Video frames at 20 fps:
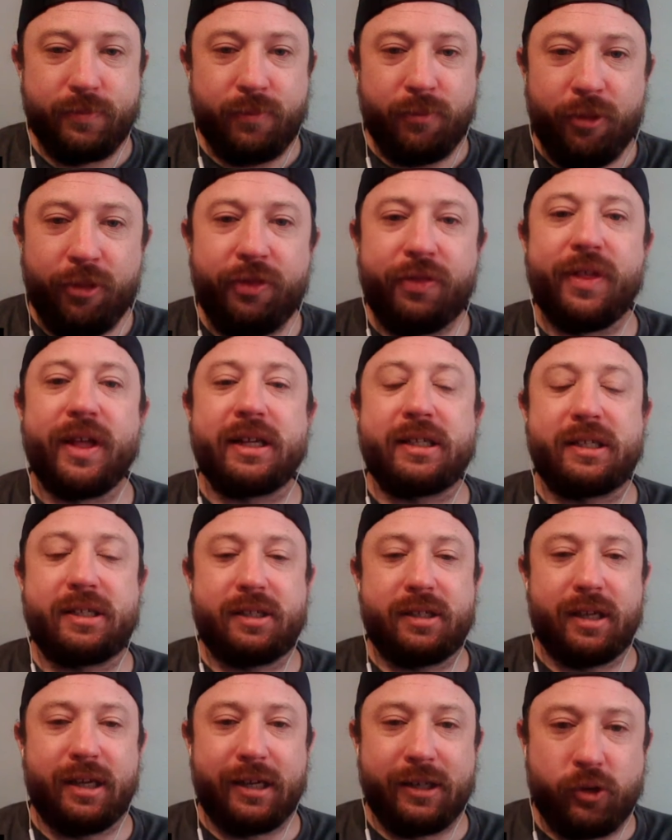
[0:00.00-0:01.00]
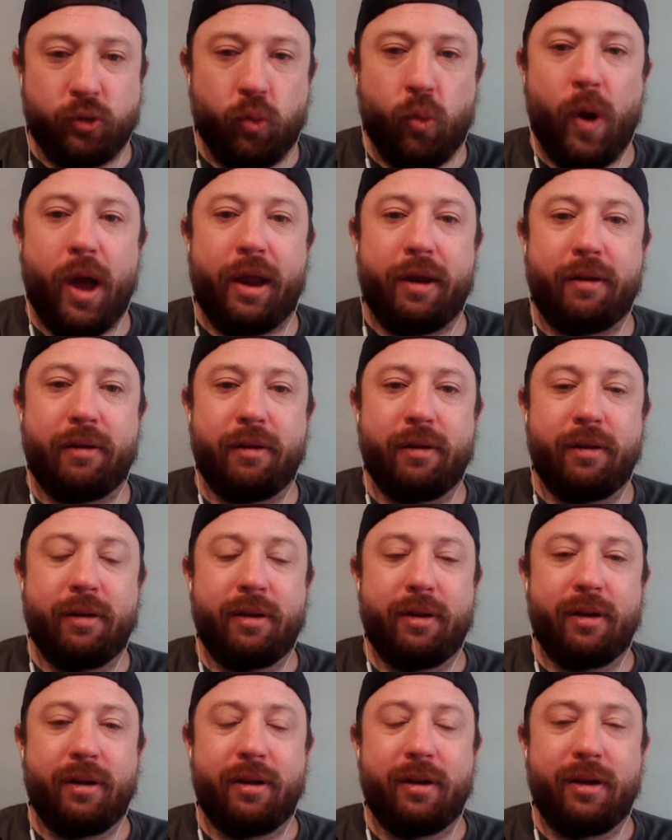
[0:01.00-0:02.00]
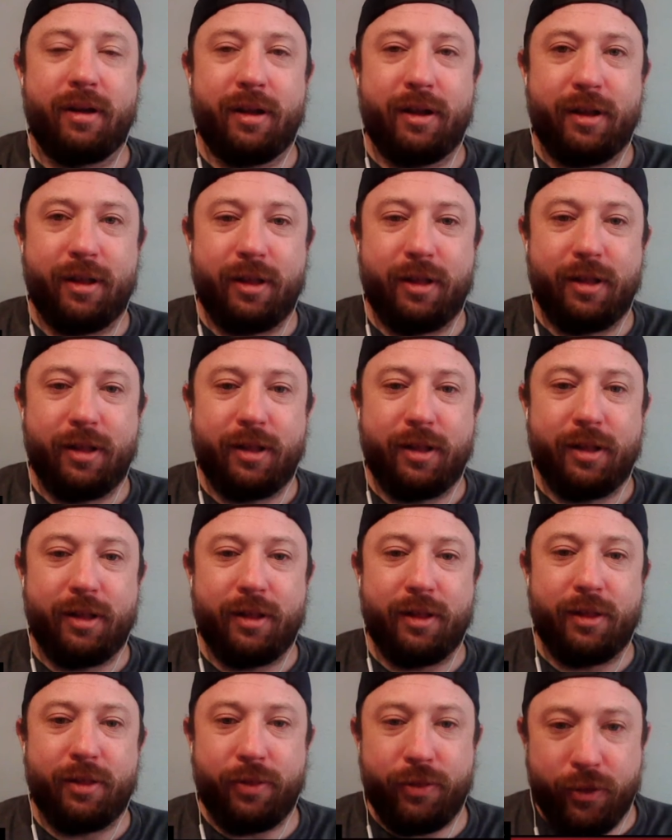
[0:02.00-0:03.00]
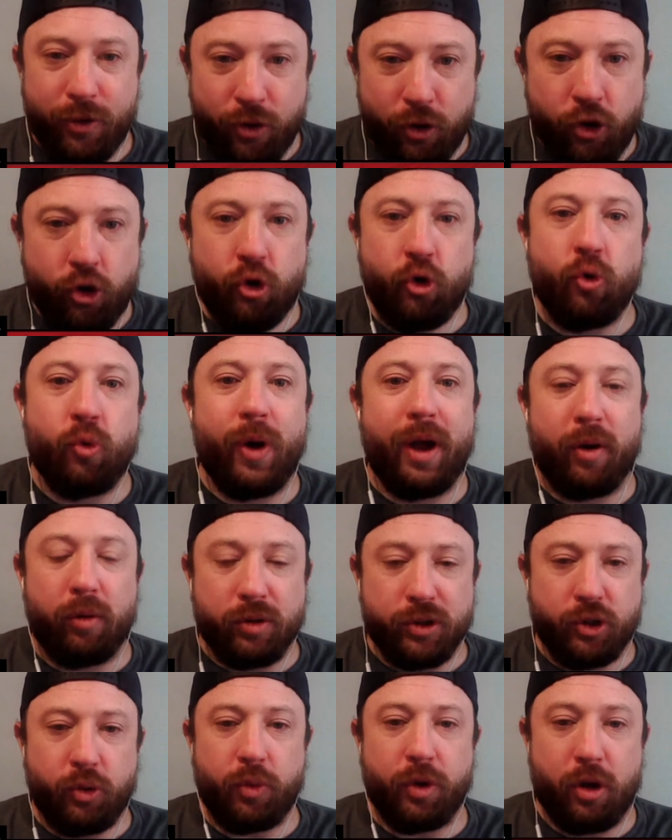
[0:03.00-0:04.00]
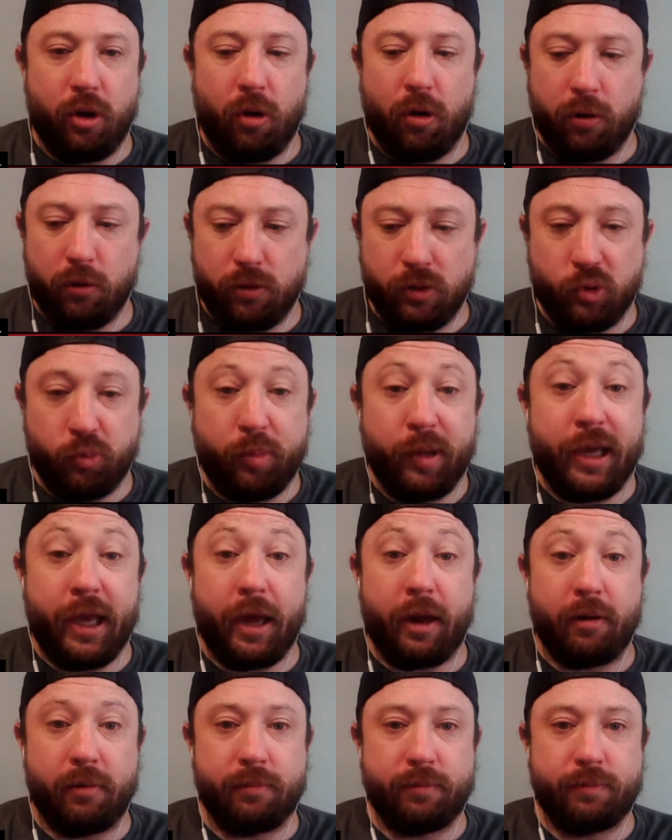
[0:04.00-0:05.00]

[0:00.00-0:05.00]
This is when the new Arizona Cardinals begin.